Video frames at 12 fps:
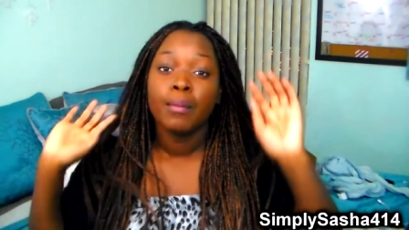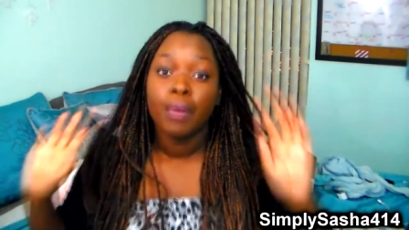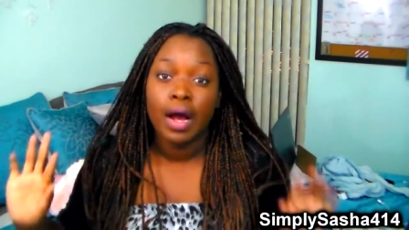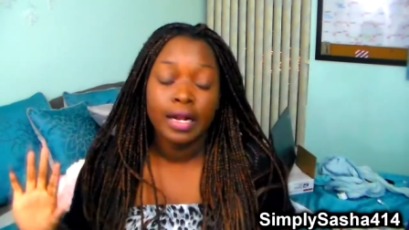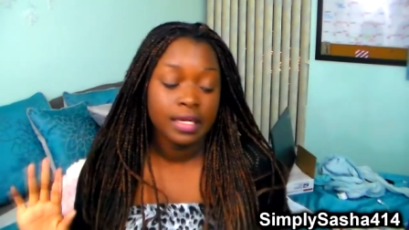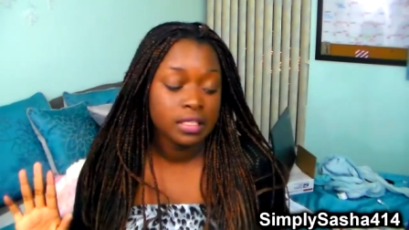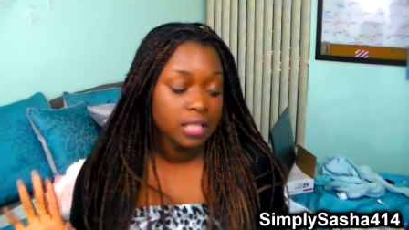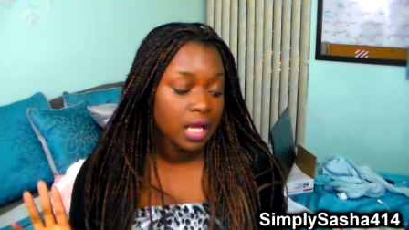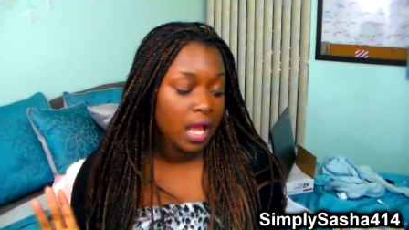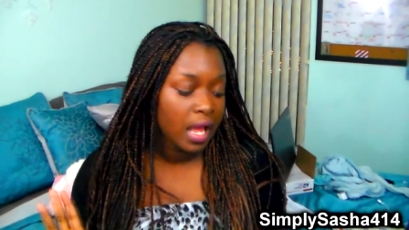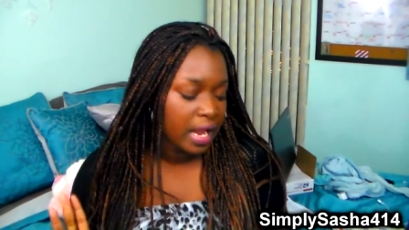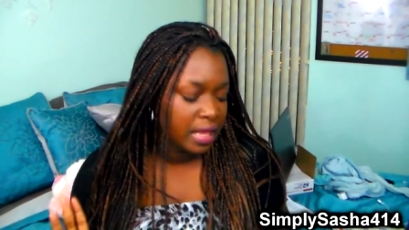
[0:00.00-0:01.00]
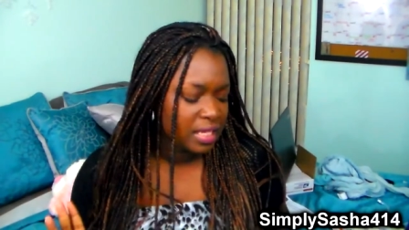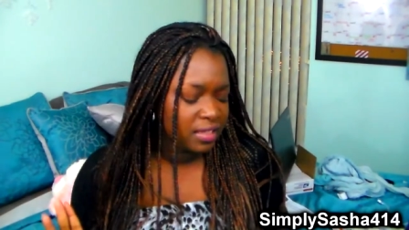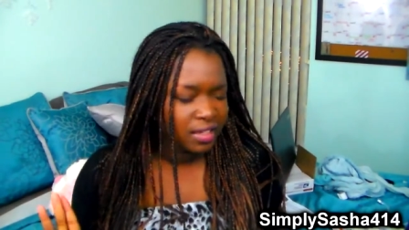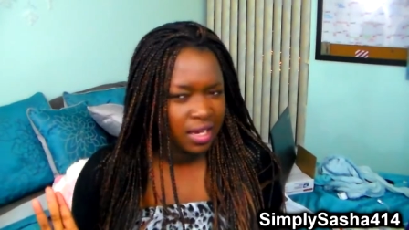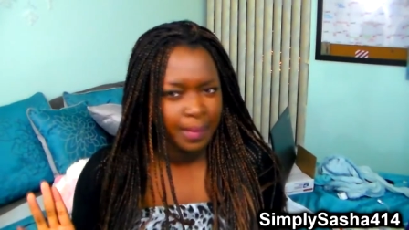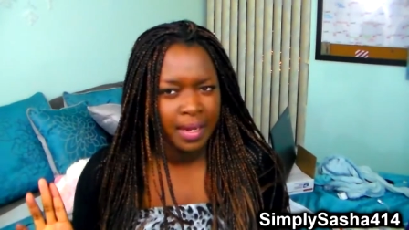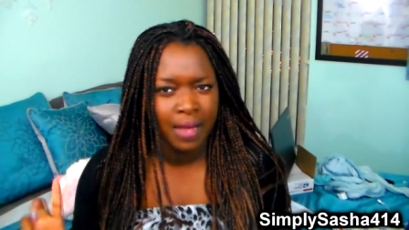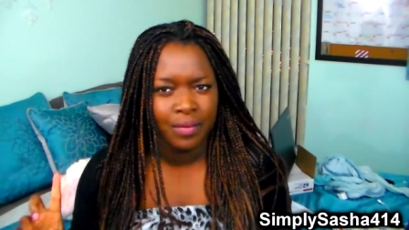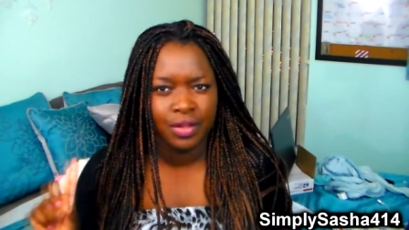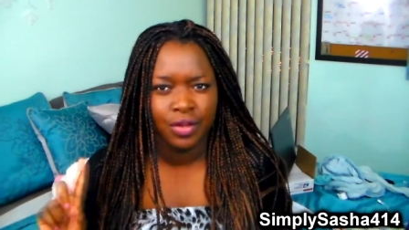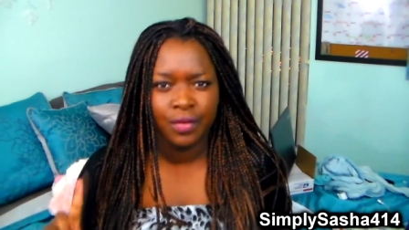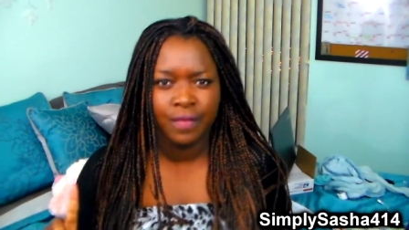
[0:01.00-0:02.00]
products and I think they're coming out
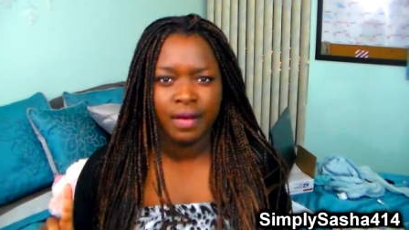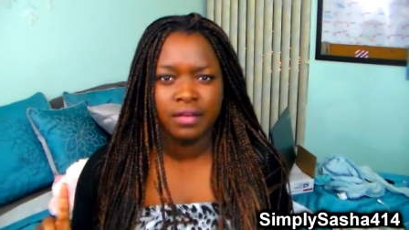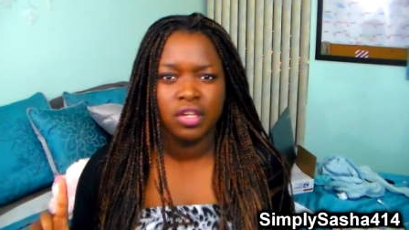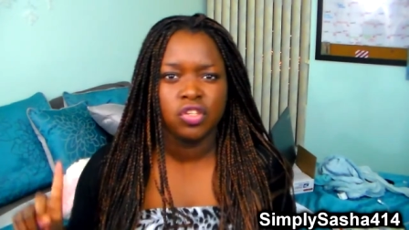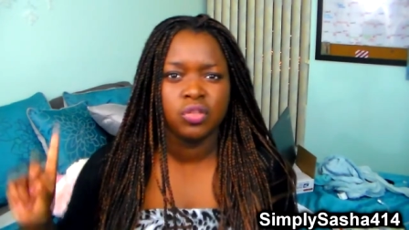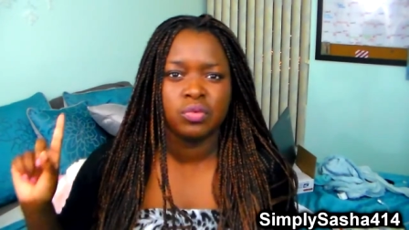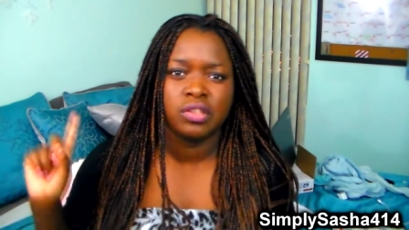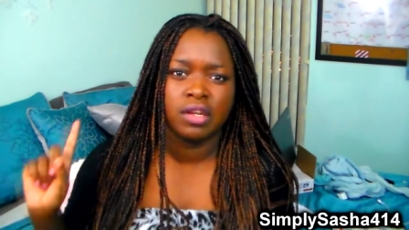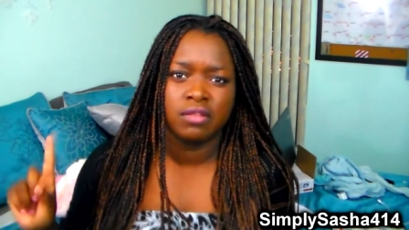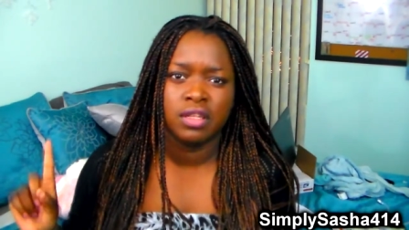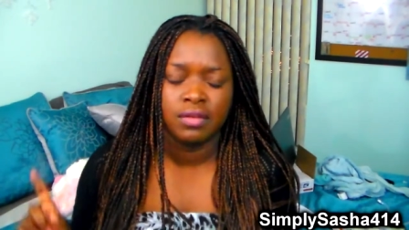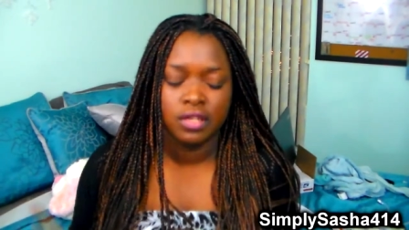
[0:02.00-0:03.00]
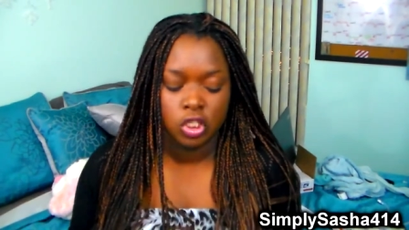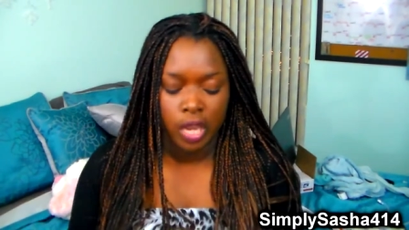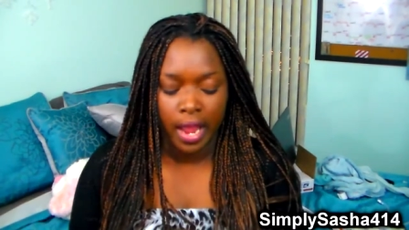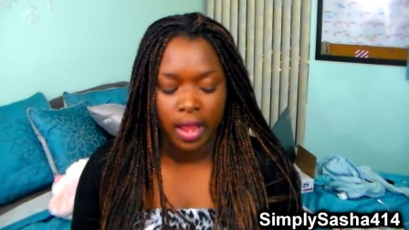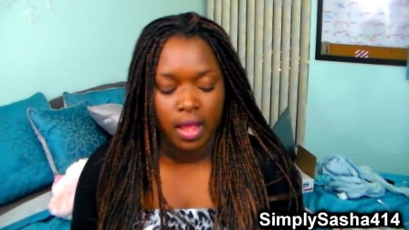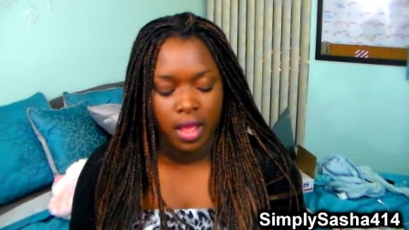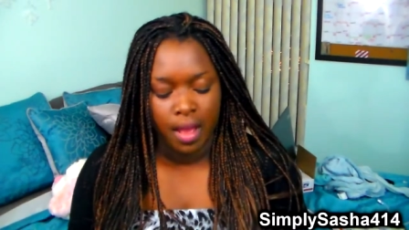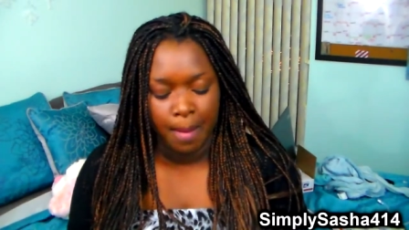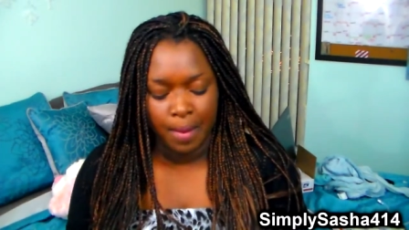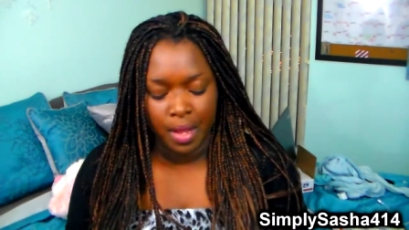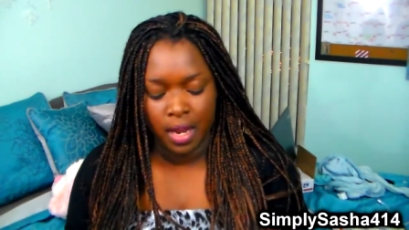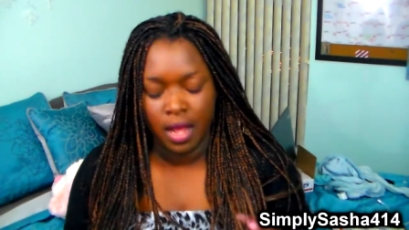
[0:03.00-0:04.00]
with a new foundation which I really want to try
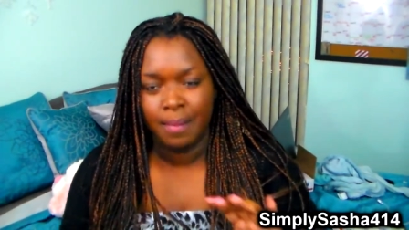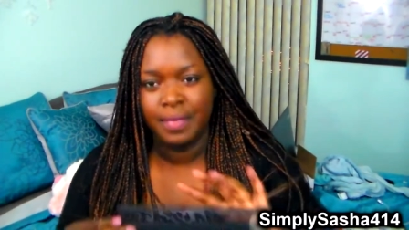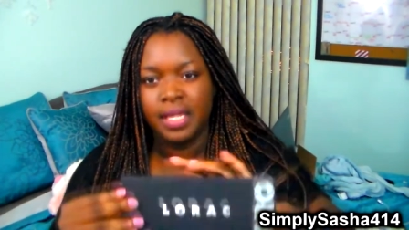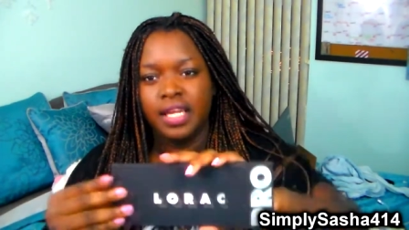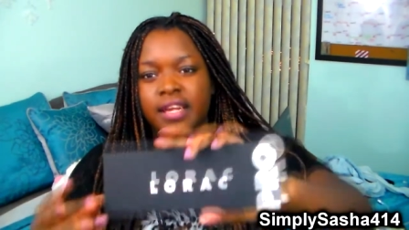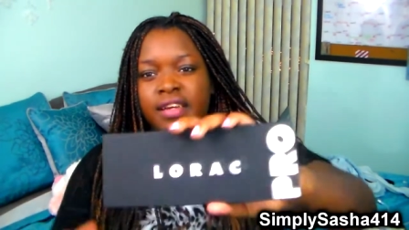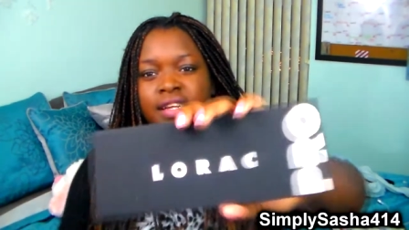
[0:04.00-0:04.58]
but um, here